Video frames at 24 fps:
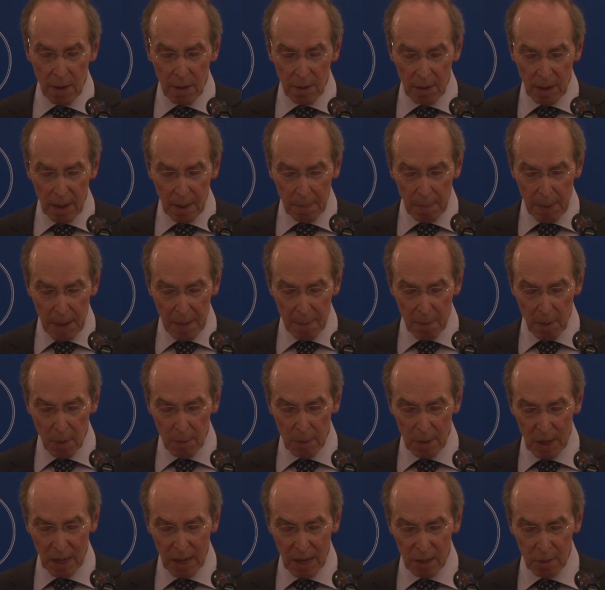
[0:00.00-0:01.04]
they may
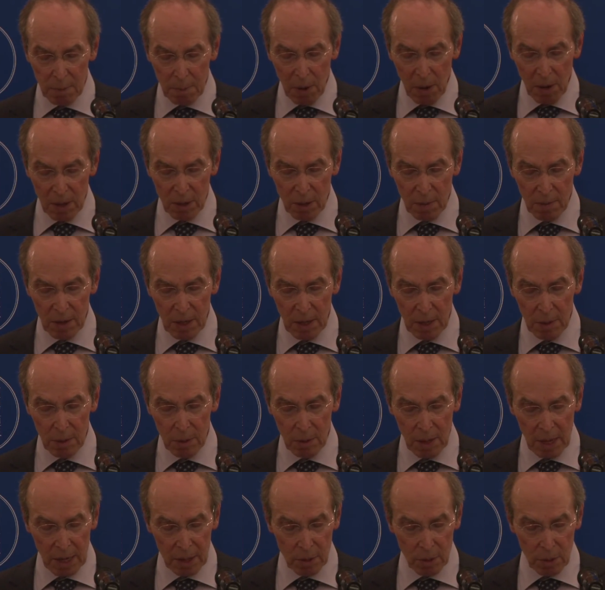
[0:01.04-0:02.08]
mobilize parts of the
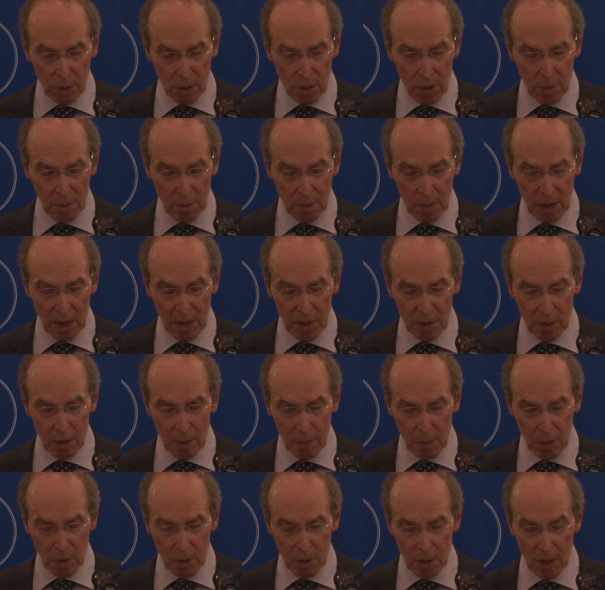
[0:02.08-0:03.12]
international human rights
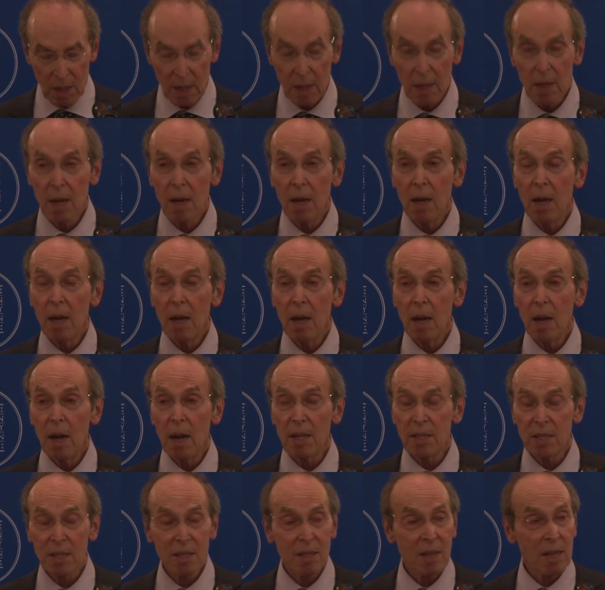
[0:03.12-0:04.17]
community,
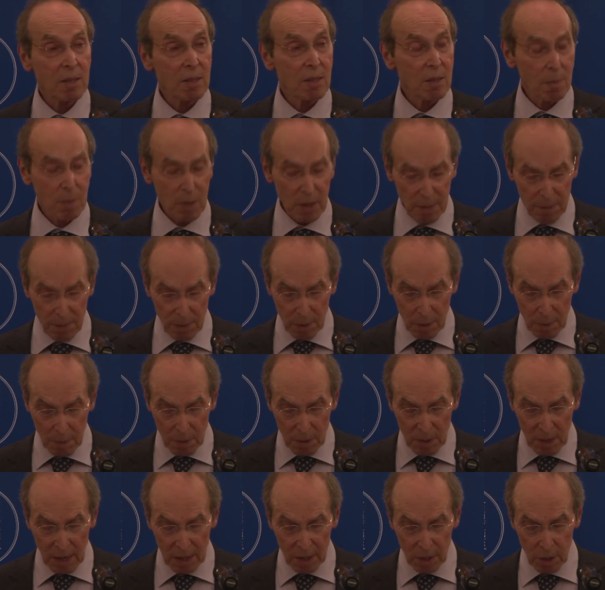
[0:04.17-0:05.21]
ostensibly for the
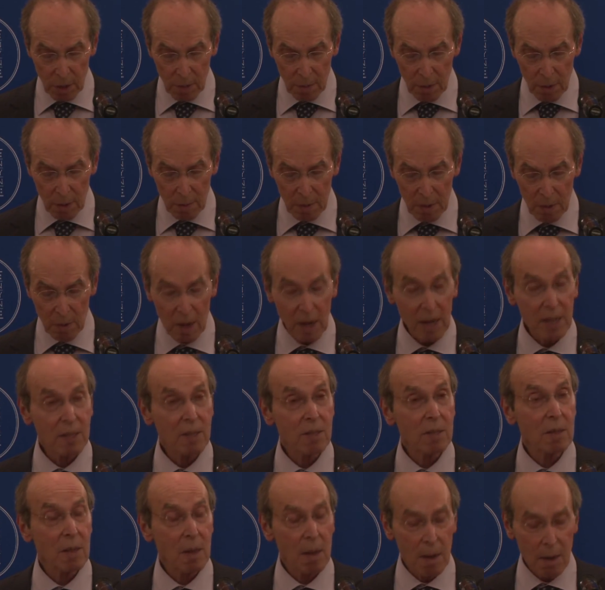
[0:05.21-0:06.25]
protection of human
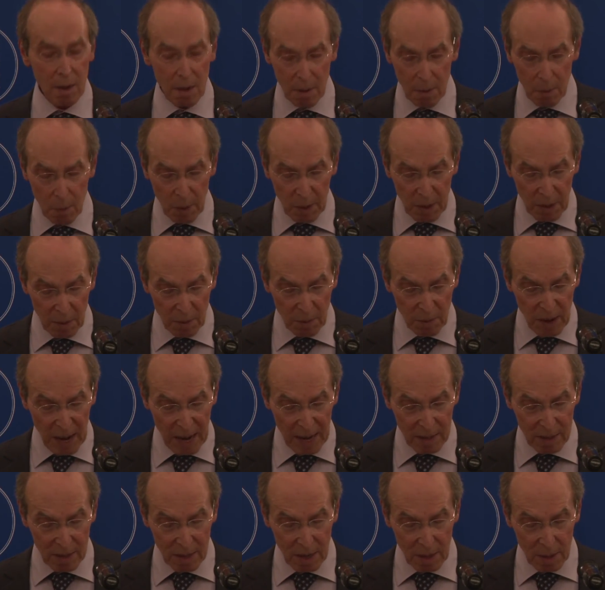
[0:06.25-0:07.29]
rights, when in
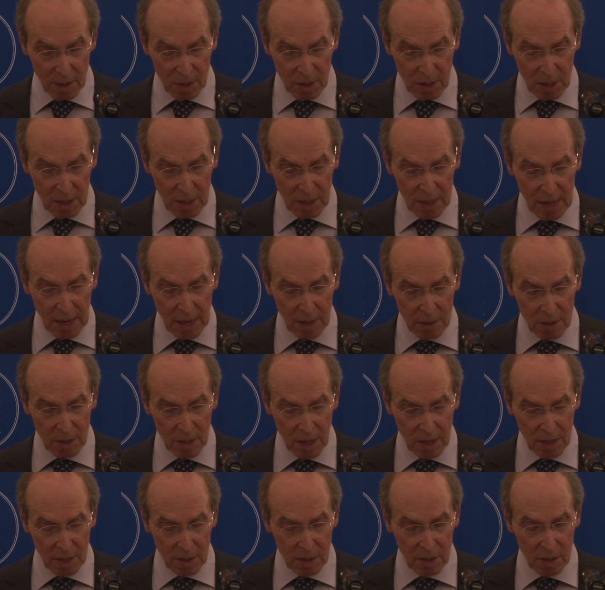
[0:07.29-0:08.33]
fact they are seeking
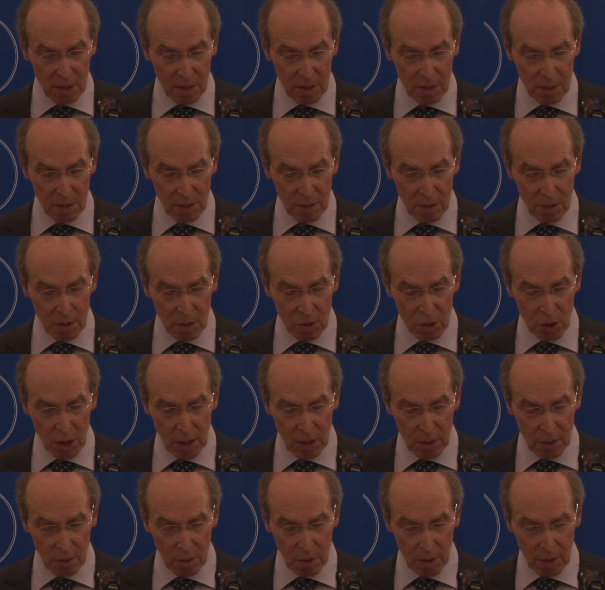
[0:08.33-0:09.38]
outside assistance to
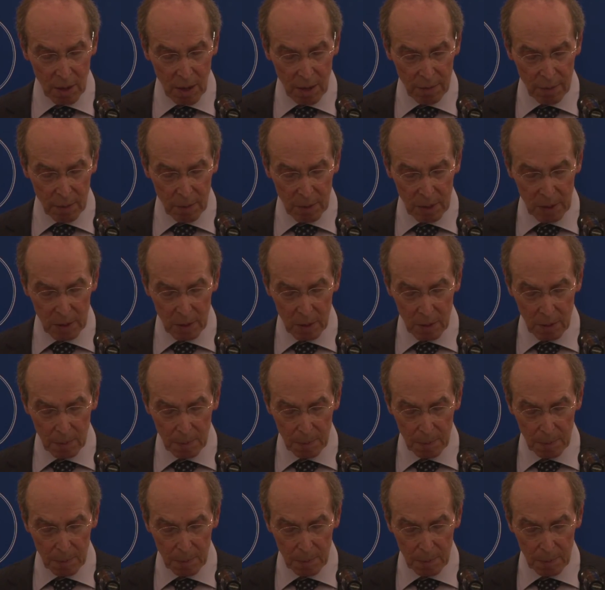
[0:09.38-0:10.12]
change their government.